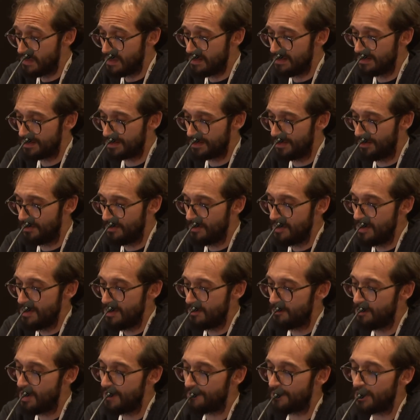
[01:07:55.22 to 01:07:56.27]
So
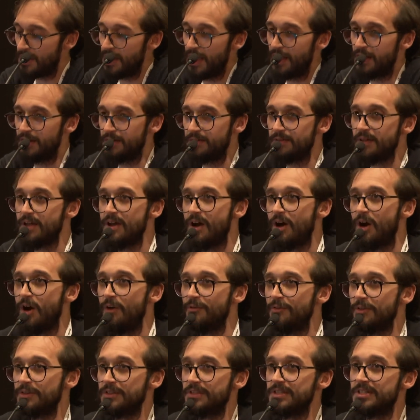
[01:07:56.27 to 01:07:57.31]
we have a kind
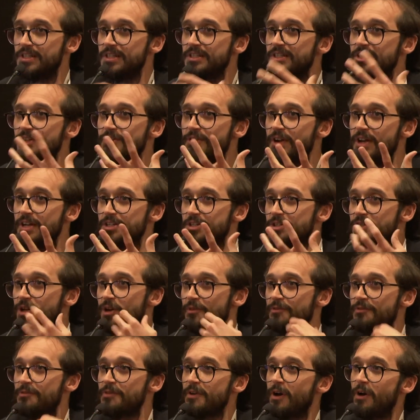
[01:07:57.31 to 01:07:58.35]
of a disintegration
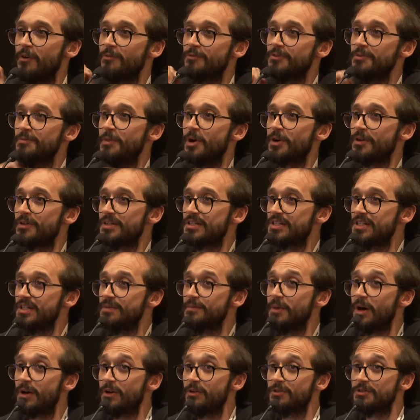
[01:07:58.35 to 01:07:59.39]
of, of democracy,
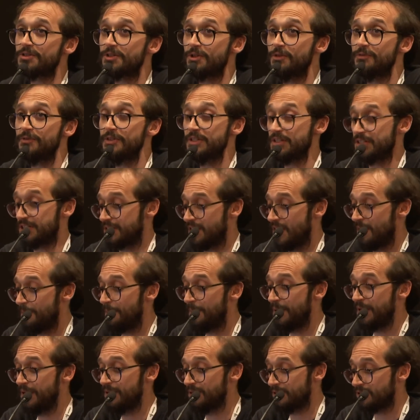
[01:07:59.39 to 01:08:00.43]
but also of its
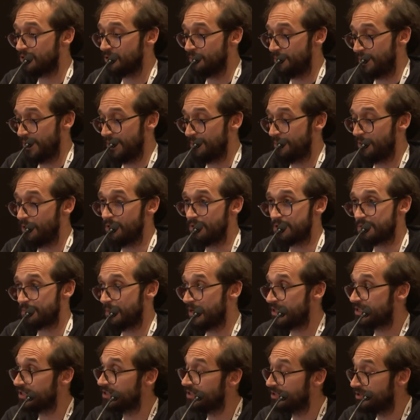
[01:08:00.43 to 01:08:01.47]
appeal to people,
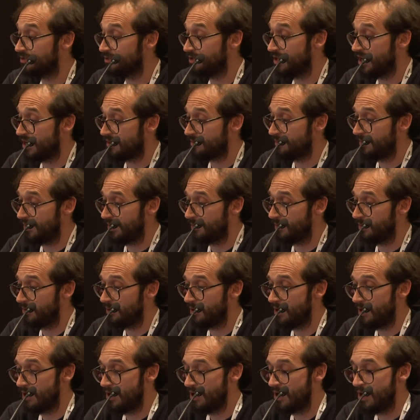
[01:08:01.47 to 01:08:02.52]
especially to young
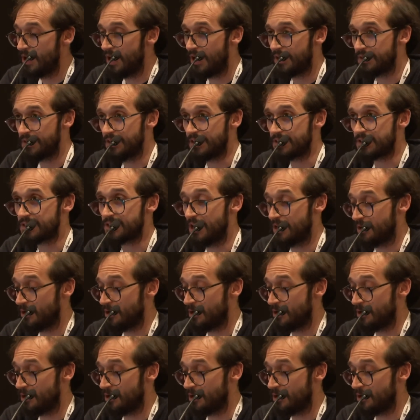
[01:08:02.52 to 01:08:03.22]
people, and that's kind